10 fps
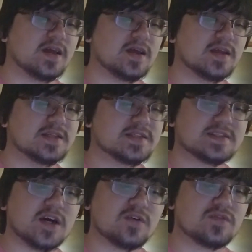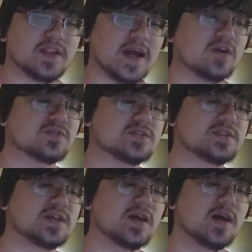his self-doubts
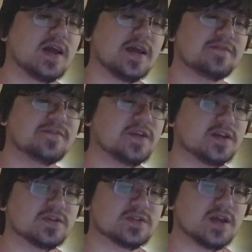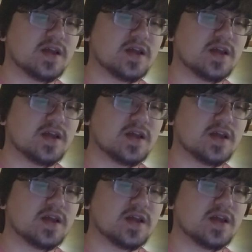and fears,